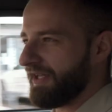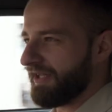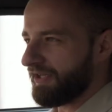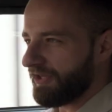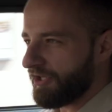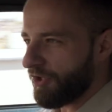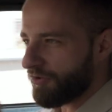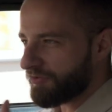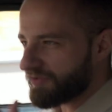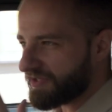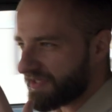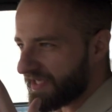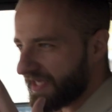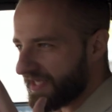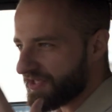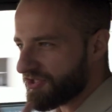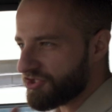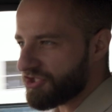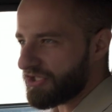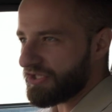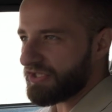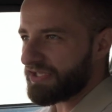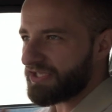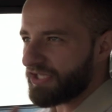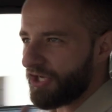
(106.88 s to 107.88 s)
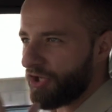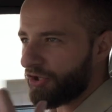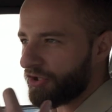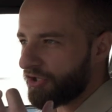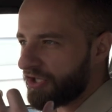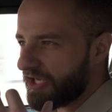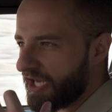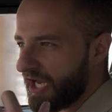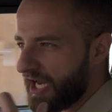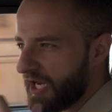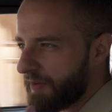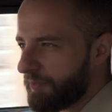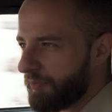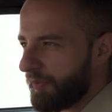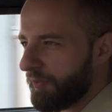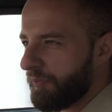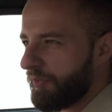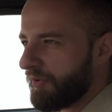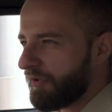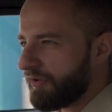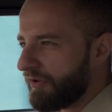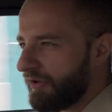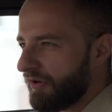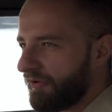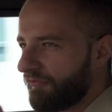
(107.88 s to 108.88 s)
Those engines are
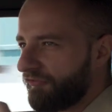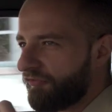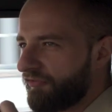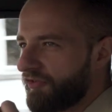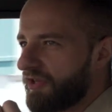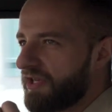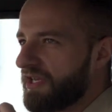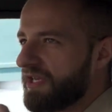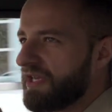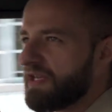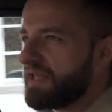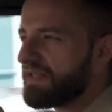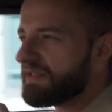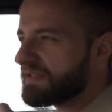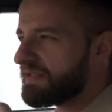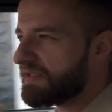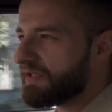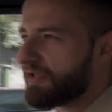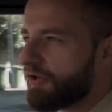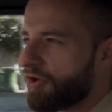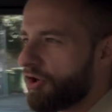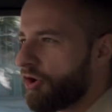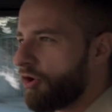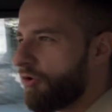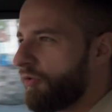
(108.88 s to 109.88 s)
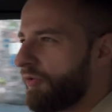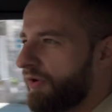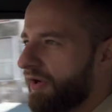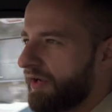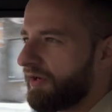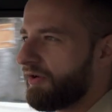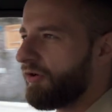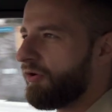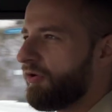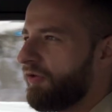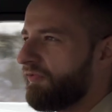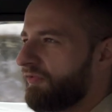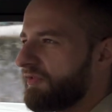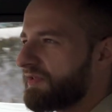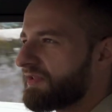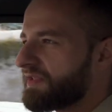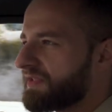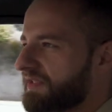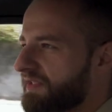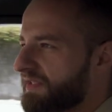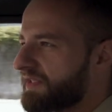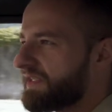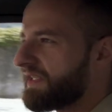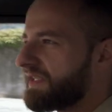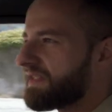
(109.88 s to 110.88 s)
capable of easy going over
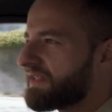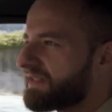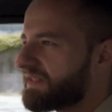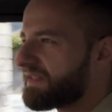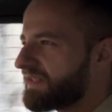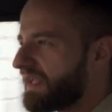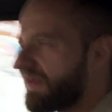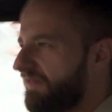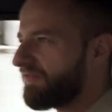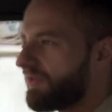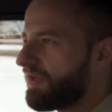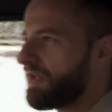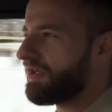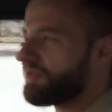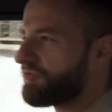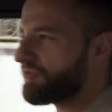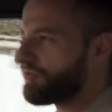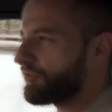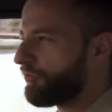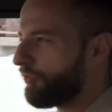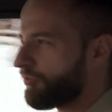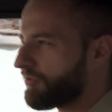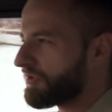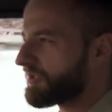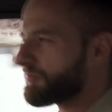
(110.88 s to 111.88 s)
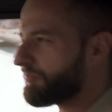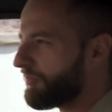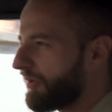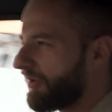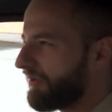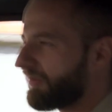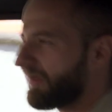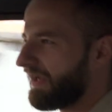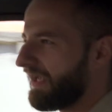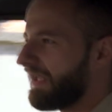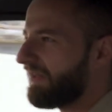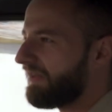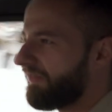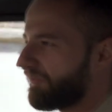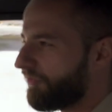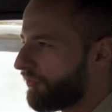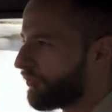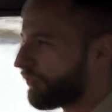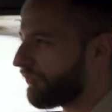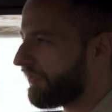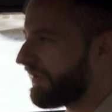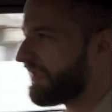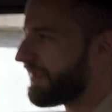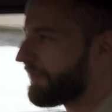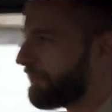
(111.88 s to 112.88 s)
600-700 horsepower, and if
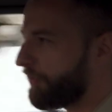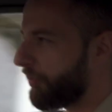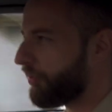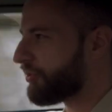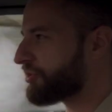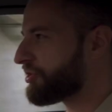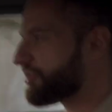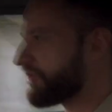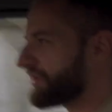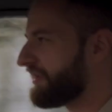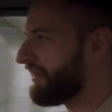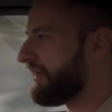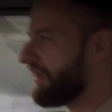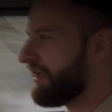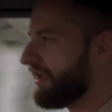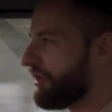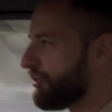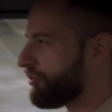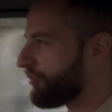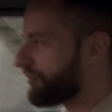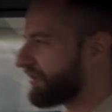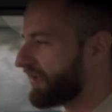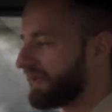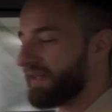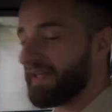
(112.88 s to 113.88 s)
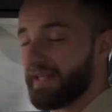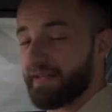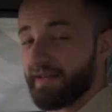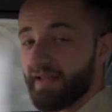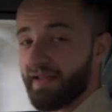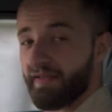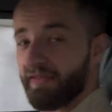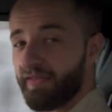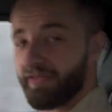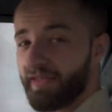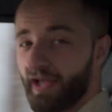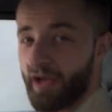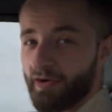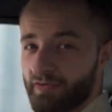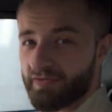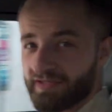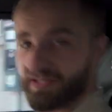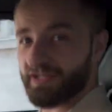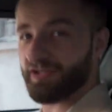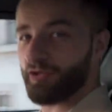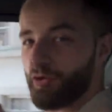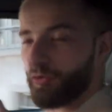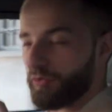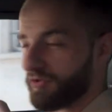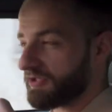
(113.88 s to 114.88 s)
you really push it, you can get
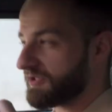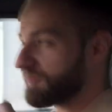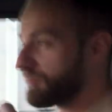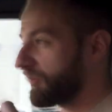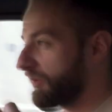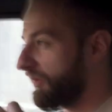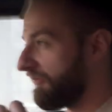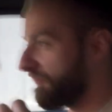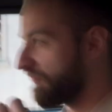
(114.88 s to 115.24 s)
1,000 horsepower